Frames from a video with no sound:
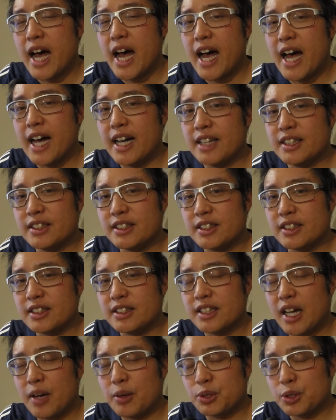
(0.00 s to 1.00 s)
And
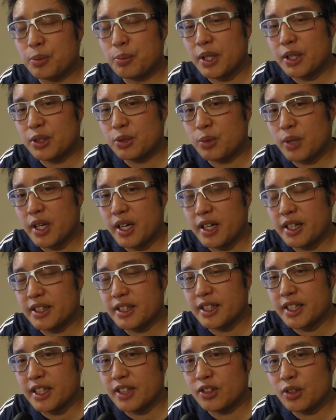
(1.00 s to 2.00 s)
that was the best way I
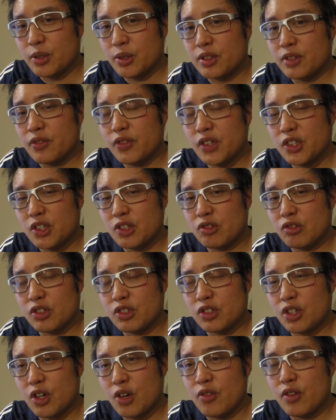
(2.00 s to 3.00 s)
did it. So in DaVinci
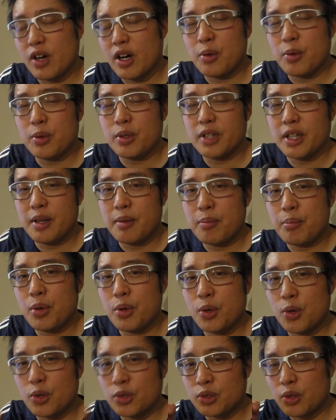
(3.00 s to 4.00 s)
Resolve, I would
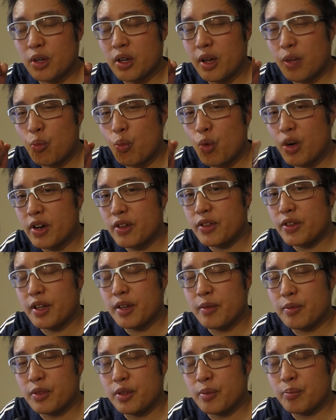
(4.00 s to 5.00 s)
import one of
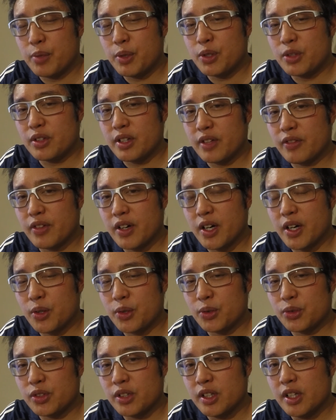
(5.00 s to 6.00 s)
the music
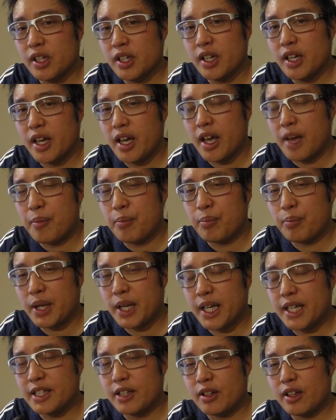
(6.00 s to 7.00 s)
files and
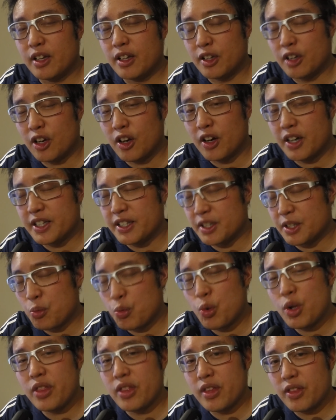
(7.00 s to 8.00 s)
played it and aligned it
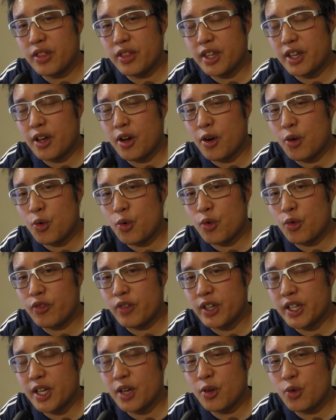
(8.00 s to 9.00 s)
with the whole
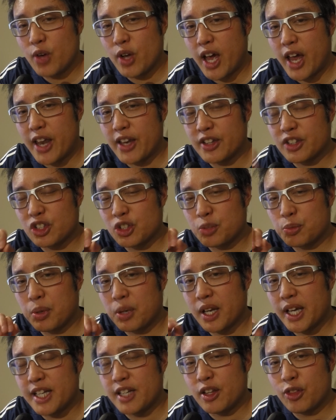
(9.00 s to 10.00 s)
video and just
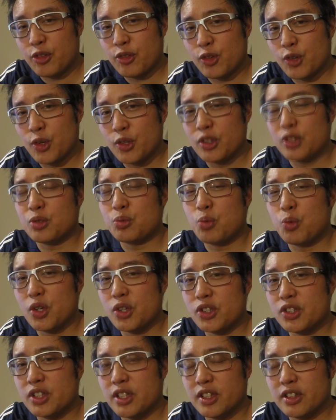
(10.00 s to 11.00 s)
played it through and just
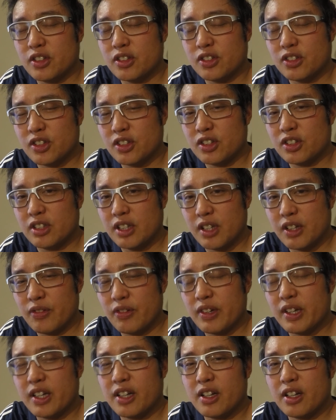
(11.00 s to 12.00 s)
watched it just to see
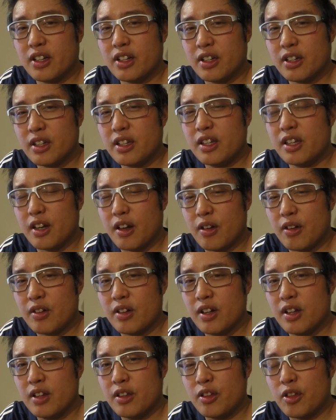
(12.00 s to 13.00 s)
if it,
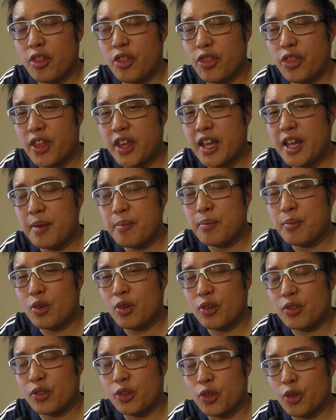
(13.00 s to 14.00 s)
the theme
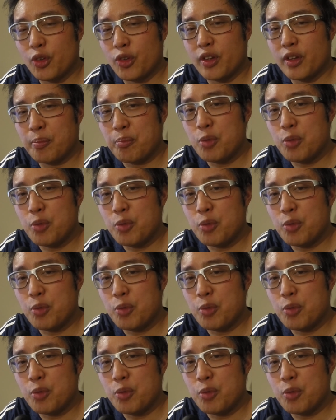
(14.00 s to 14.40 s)
or the